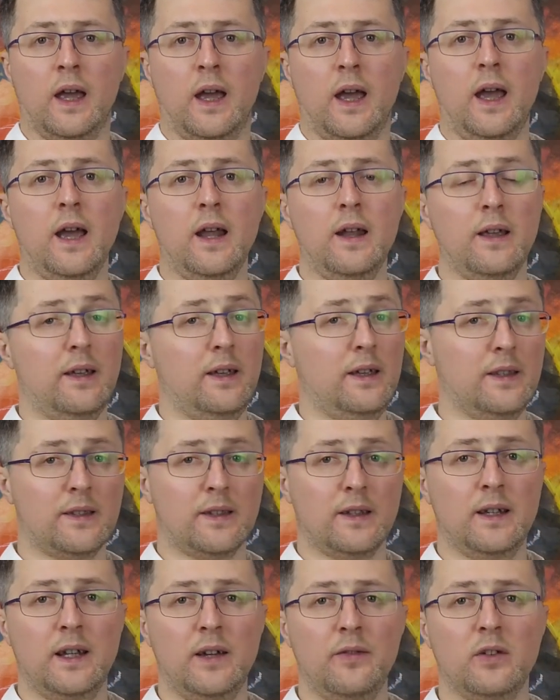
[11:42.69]
And it's
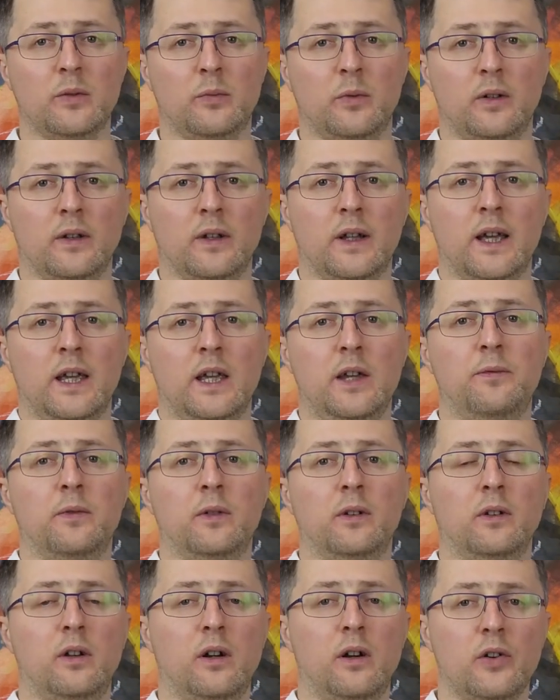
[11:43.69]
inevitable. If
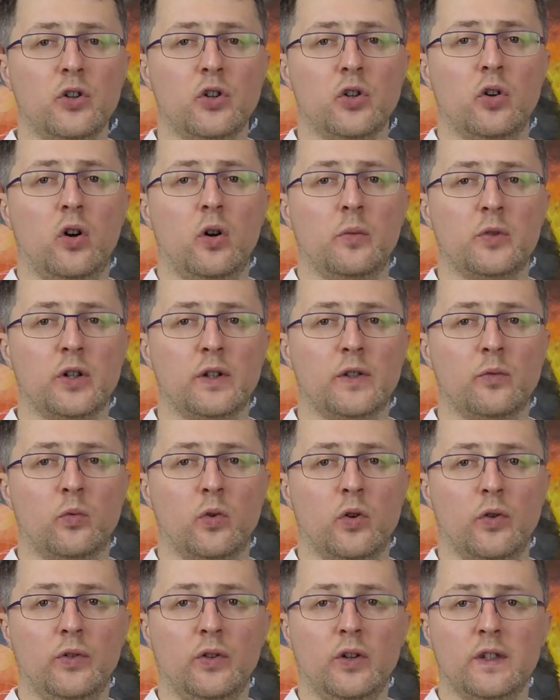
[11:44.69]
large objects
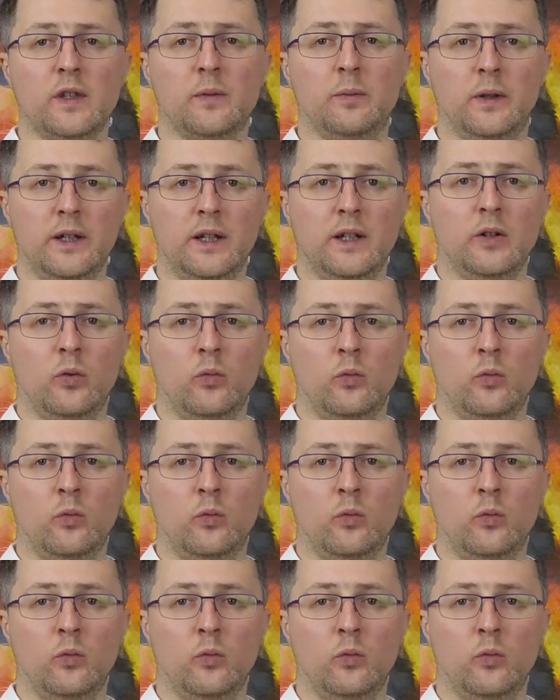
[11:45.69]
were not split,